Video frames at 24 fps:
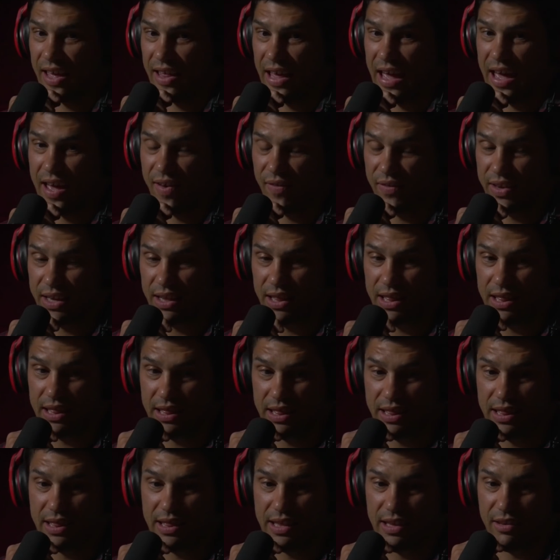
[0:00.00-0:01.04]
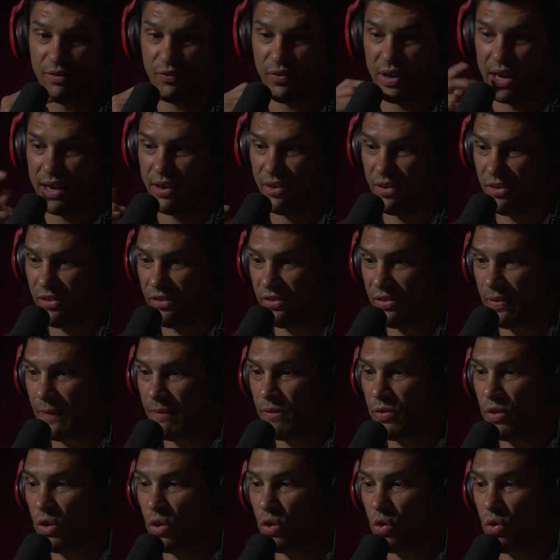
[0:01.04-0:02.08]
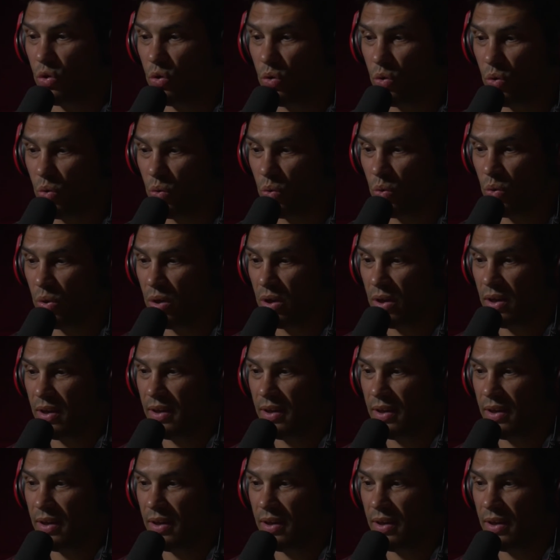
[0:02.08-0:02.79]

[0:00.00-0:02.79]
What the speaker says: having these fighters who